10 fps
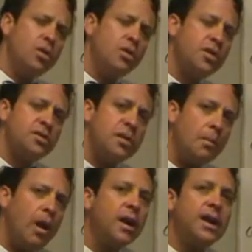There's some
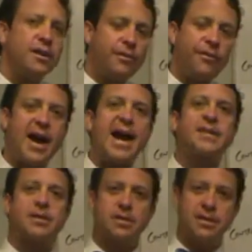market
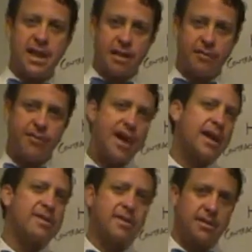factors that
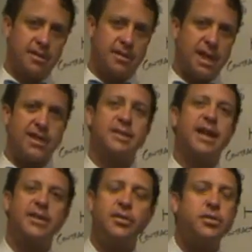affect things
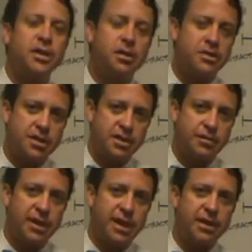like due diligence
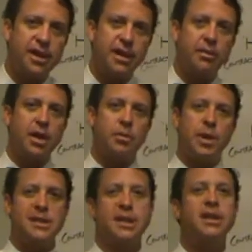fee, and
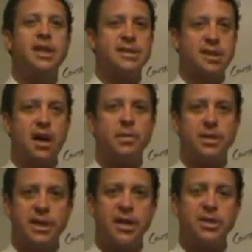basically it's
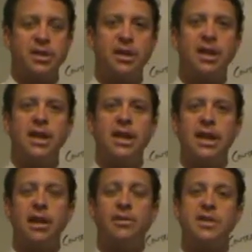competition.
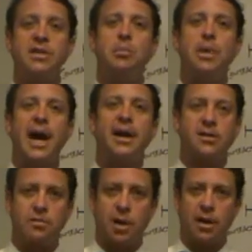If it's a
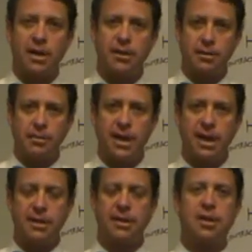buyer's market,
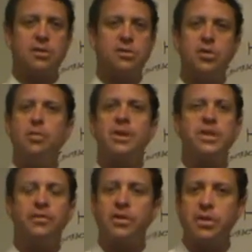meaning that there's too much
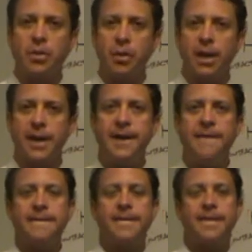inventory,
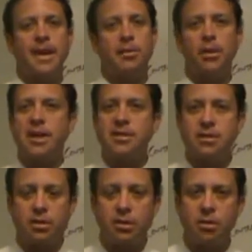that
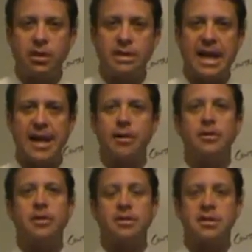prices are going down
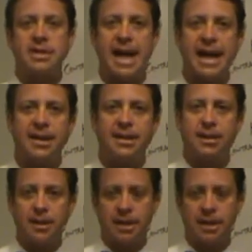or they're stagnant,